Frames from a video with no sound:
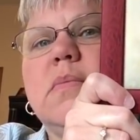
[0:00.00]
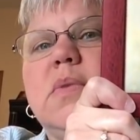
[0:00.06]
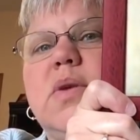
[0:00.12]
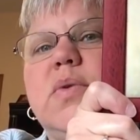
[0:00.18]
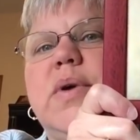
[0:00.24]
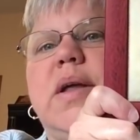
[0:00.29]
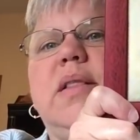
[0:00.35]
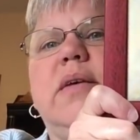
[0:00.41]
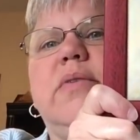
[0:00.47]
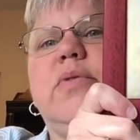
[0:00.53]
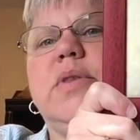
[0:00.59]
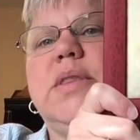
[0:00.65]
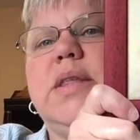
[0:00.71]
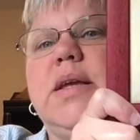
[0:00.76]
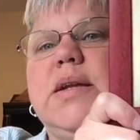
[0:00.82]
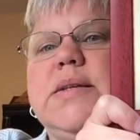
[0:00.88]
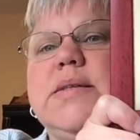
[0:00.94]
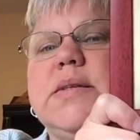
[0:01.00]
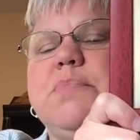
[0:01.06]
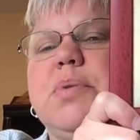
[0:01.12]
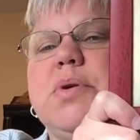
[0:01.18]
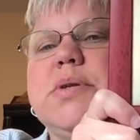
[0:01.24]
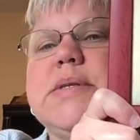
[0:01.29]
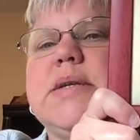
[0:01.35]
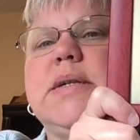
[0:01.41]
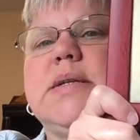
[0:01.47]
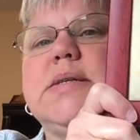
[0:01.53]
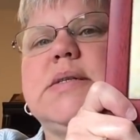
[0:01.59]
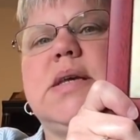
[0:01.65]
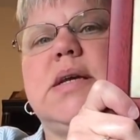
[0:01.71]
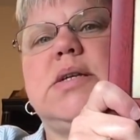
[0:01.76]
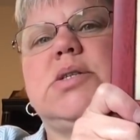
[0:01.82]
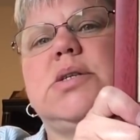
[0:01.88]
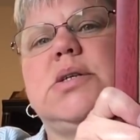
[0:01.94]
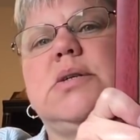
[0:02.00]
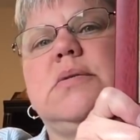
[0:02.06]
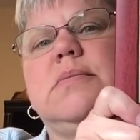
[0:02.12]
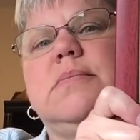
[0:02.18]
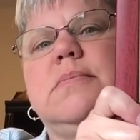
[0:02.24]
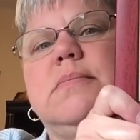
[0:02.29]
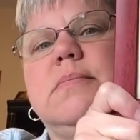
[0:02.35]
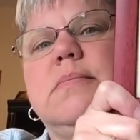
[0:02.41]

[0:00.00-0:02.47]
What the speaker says: Do I live with it as a personalization?